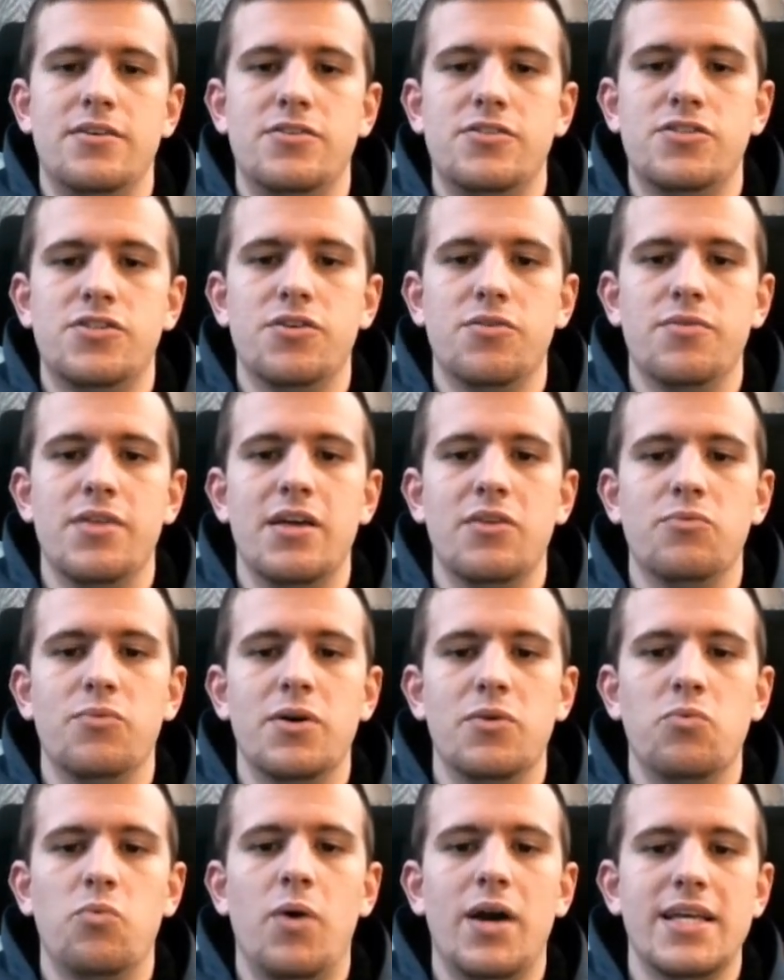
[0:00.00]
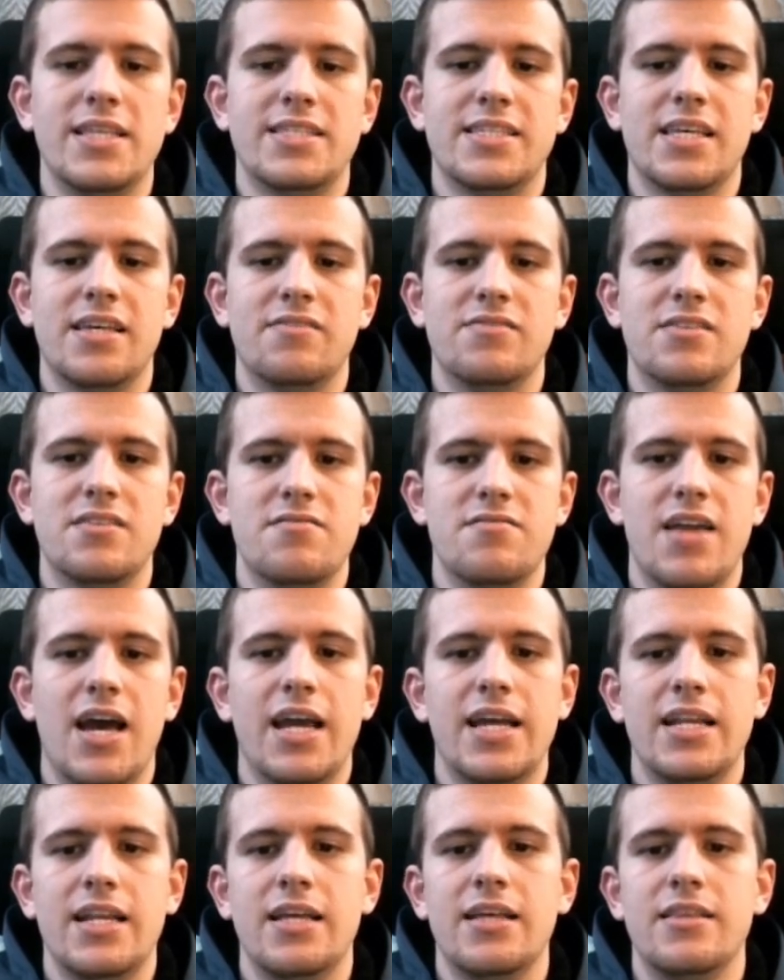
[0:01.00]
So then when white saves their
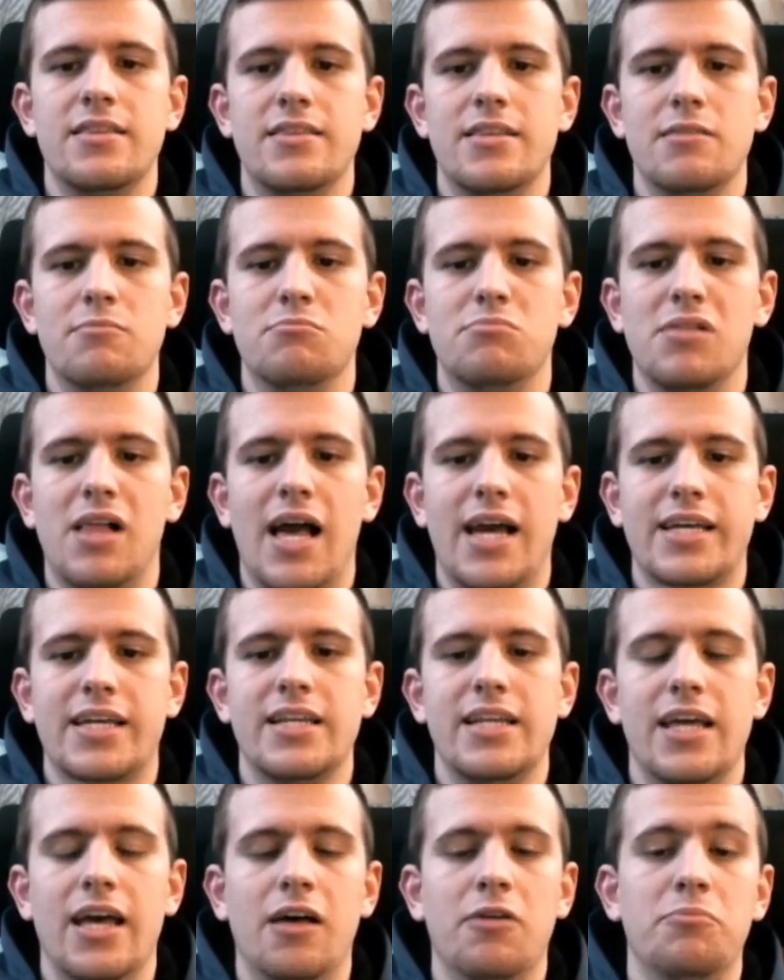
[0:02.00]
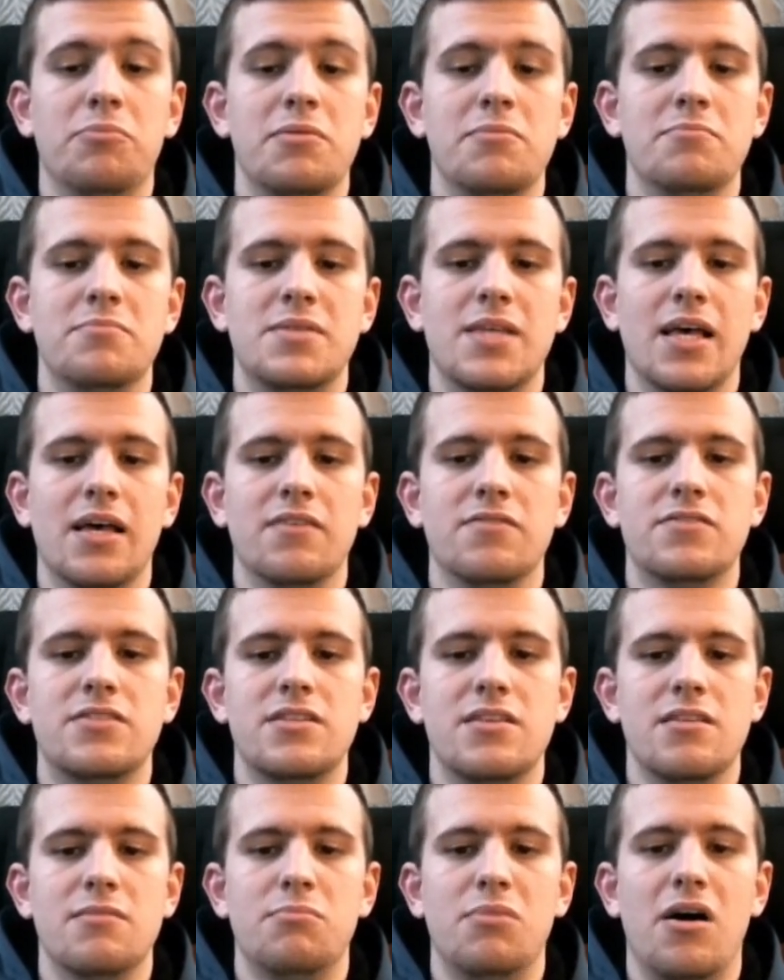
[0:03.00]
knight, then black can help themselves
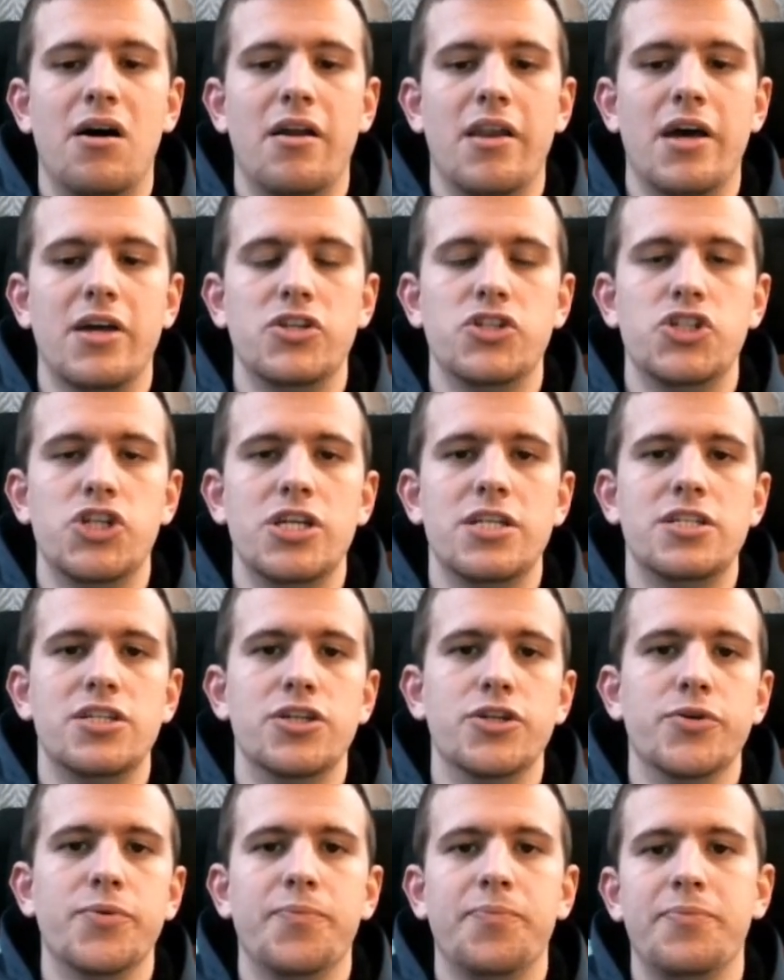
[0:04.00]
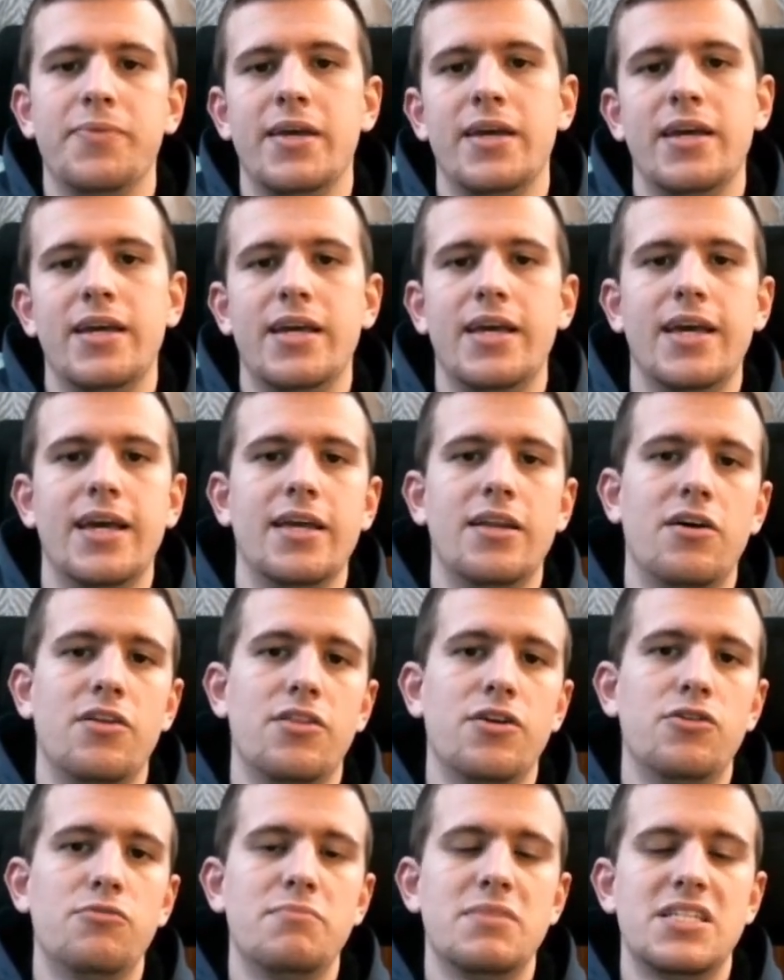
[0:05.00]
to the pawn on g2, and
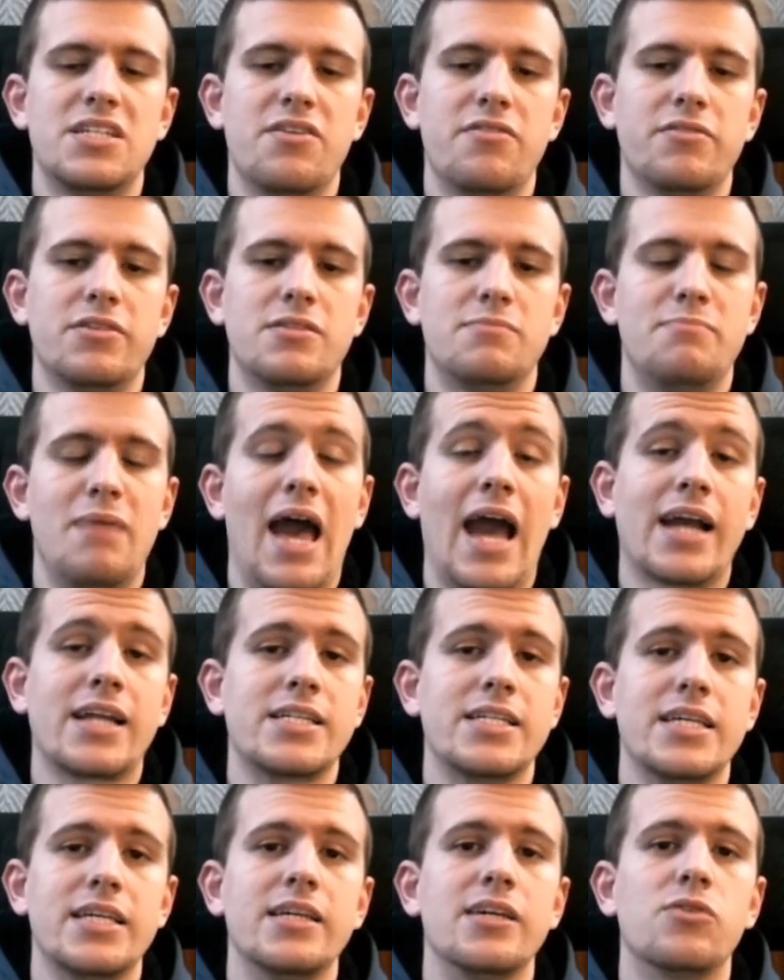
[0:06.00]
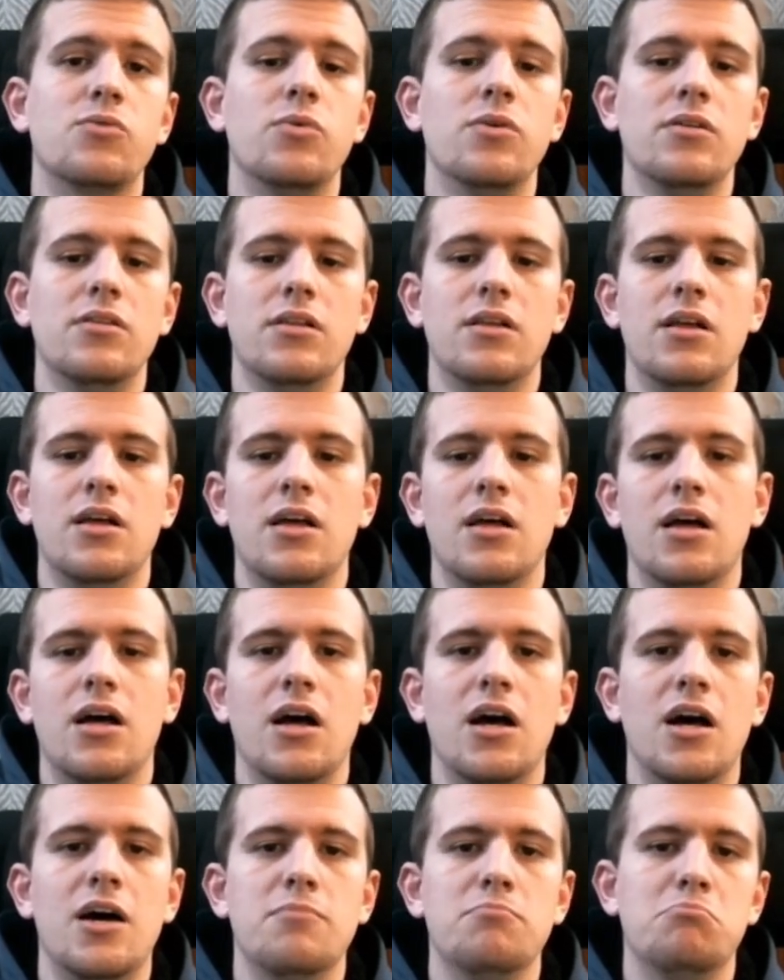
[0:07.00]
although material is back to equal,
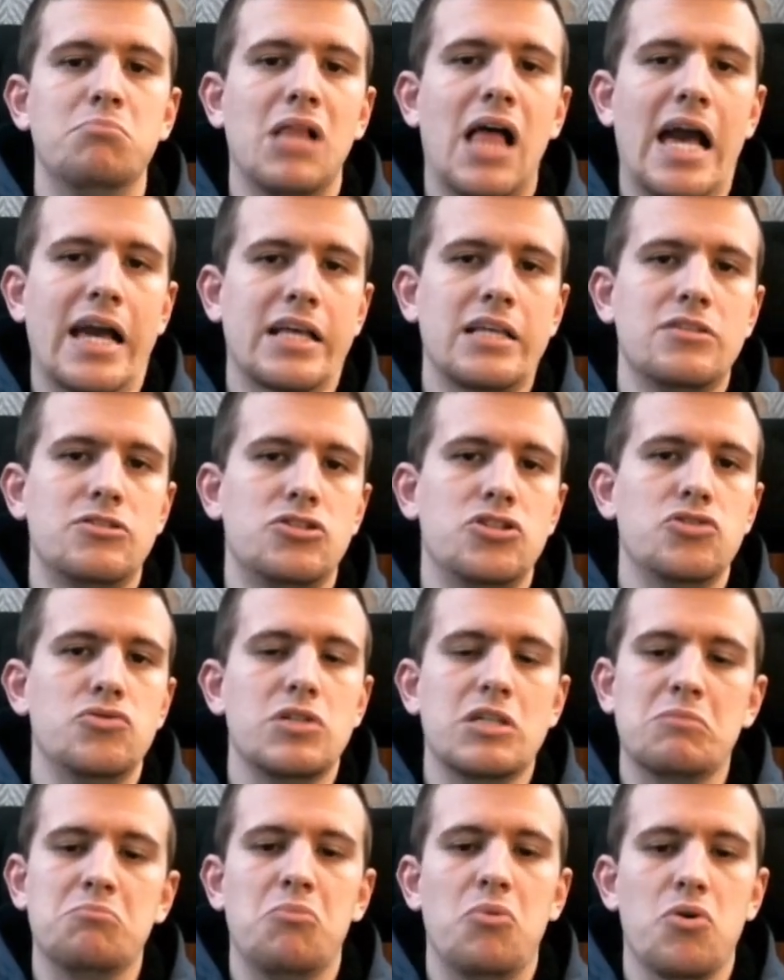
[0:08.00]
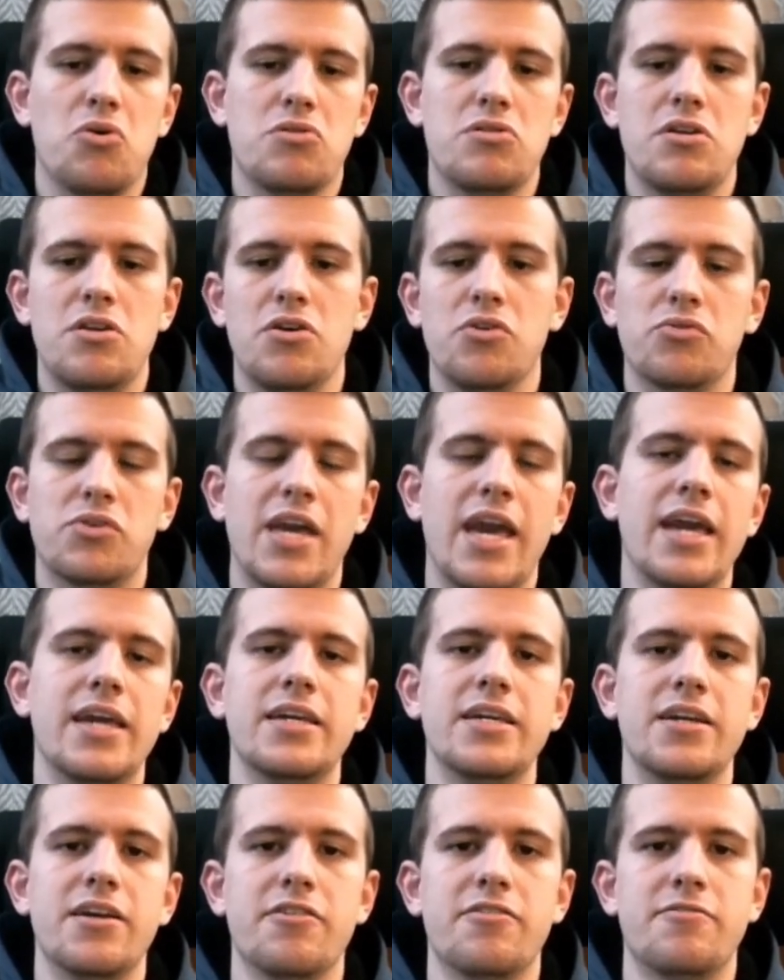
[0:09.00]
black is doing more than okay
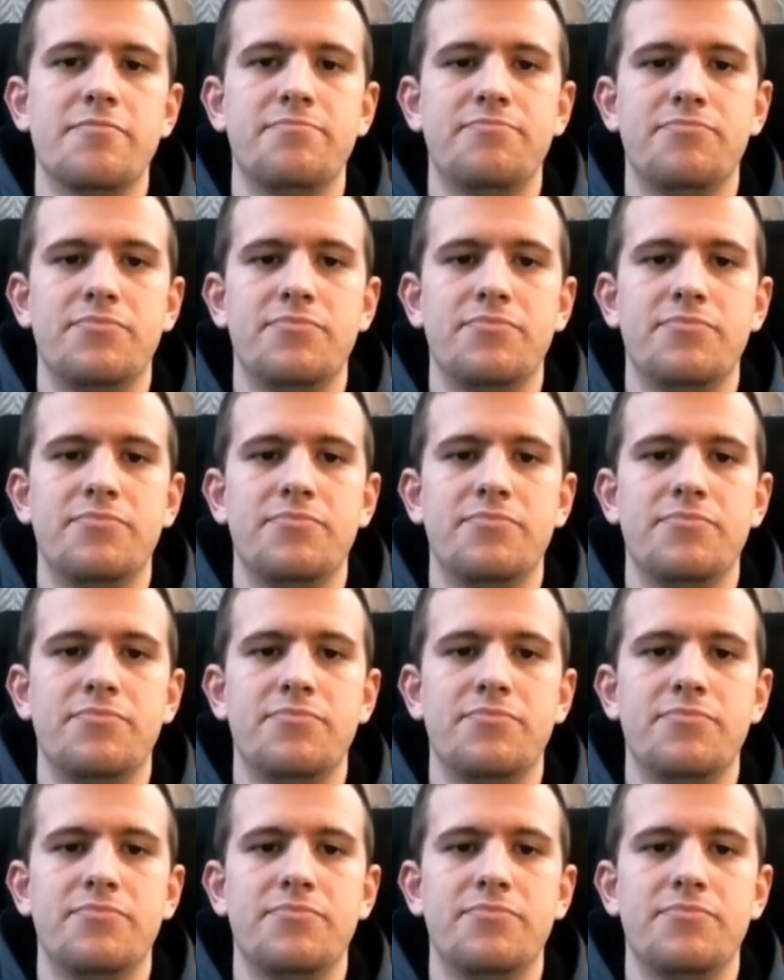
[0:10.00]
here.